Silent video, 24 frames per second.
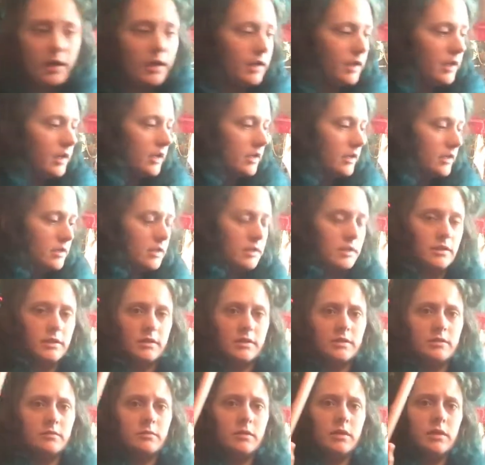And
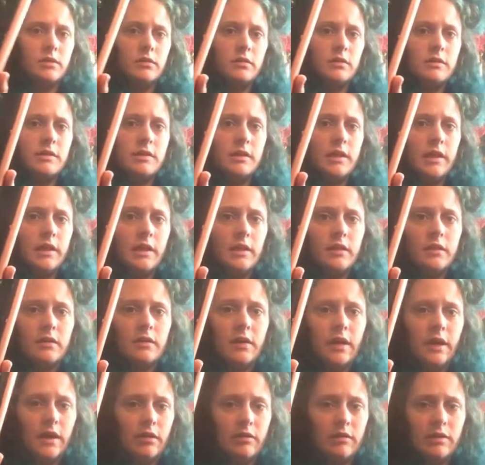this is what it looks like.
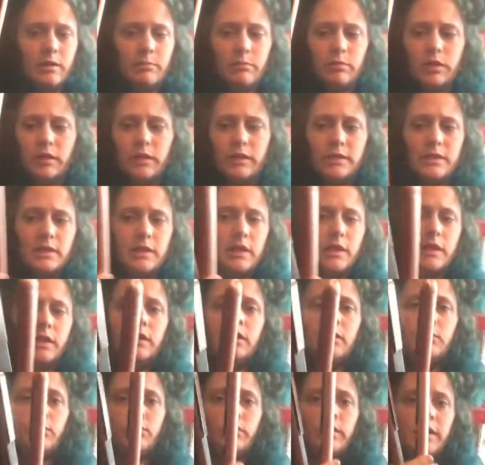I already plugged it
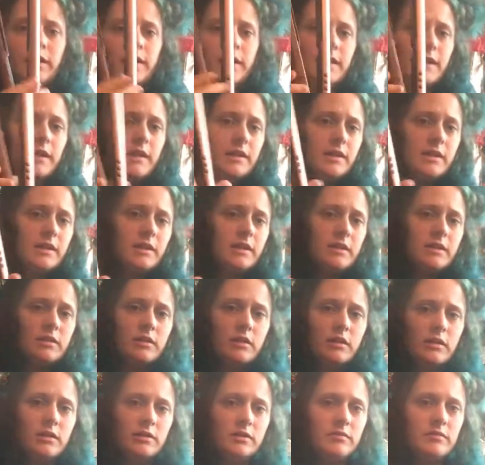in and preheated it so
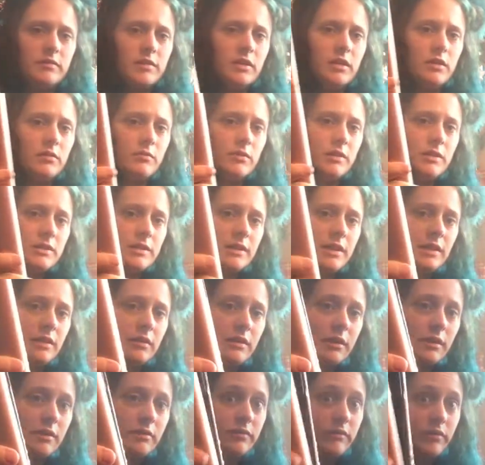that this video wouldn't take
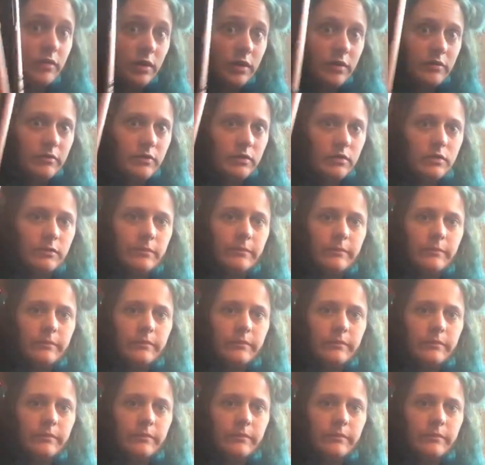like forever.